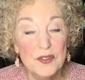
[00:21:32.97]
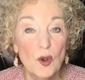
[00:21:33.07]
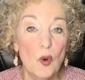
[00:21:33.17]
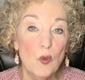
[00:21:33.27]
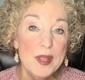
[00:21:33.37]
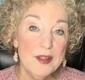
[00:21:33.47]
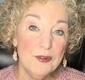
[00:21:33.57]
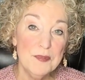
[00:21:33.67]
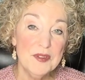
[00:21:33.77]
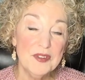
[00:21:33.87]
So a week
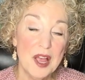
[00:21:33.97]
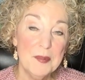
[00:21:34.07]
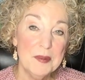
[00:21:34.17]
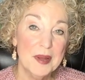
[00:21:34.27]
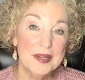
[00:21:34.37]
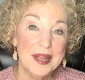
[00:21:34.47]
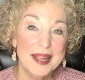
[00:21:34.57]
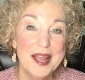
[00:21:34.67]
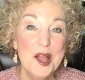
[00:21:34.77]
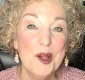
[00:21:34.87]
from this coming Monday,